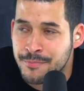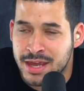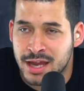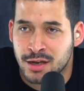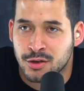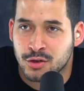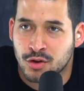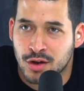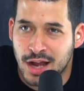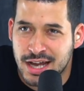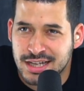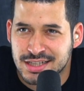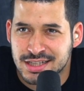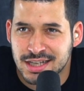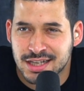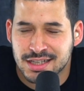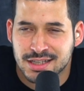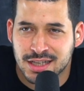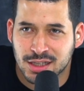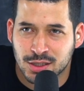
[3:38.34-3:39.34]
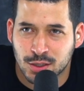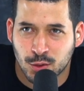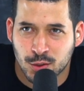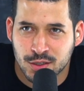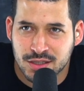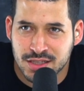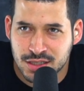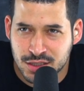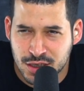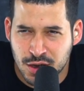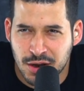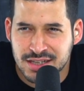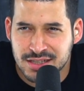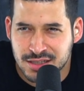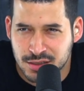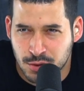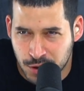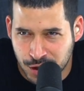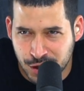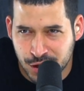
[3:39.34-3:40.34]
in crisis that the Lord says, no, I
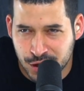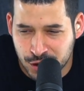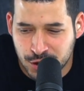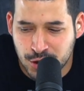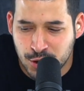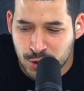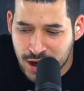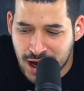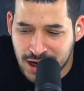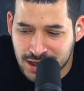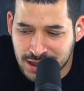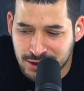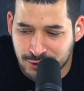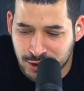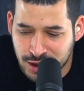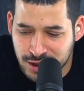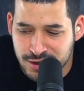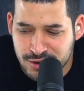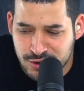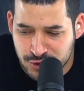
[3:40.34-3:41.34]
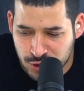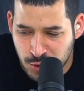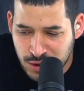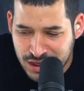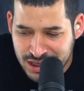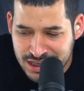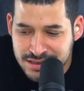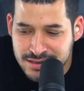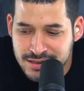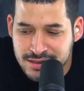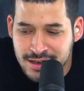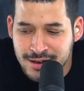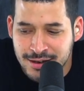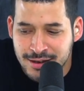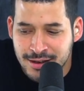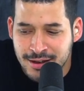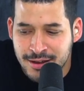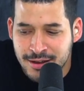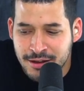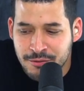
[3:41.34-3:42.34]
still want you to do that, even in a squeezed
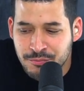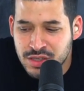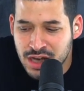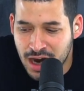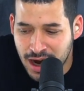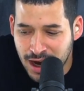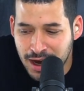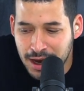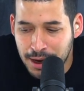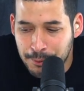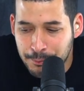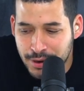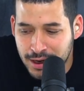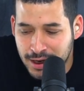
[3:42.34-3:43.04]
time